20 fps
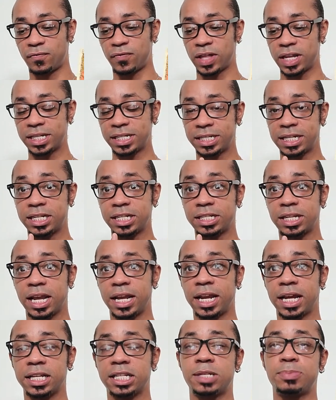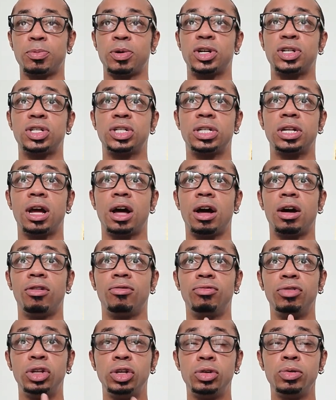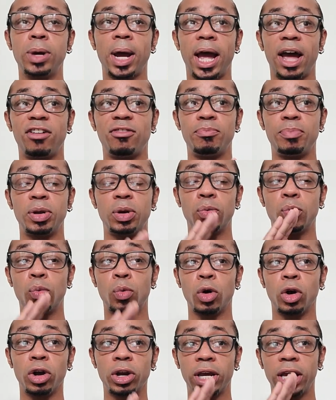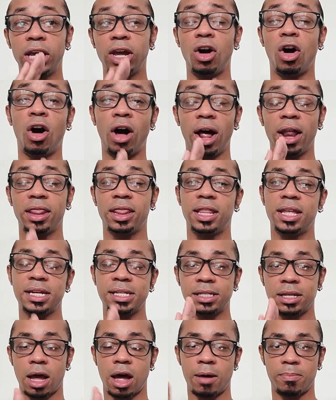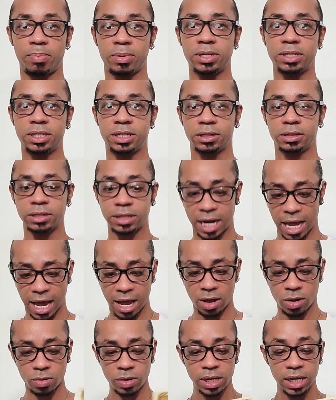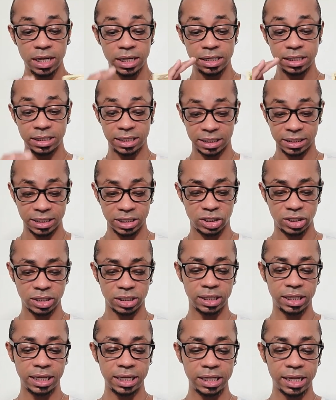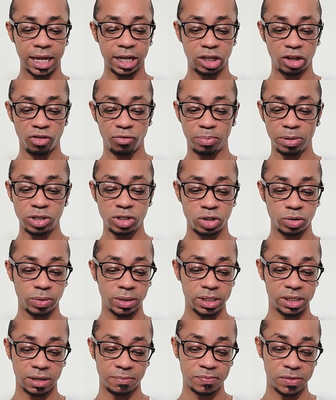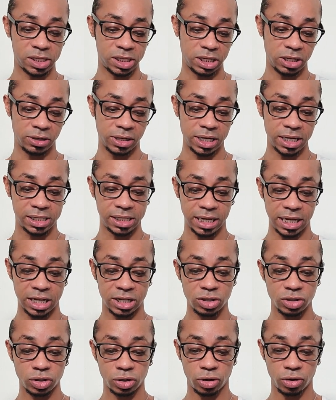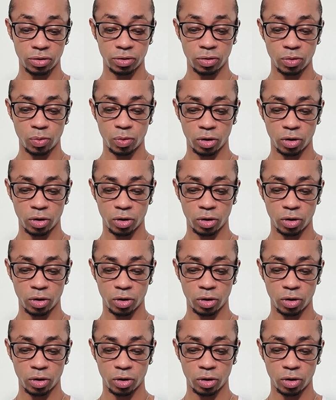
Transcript: this is an expression of you have been working on this up until now diligently, like you've been doing some serious internal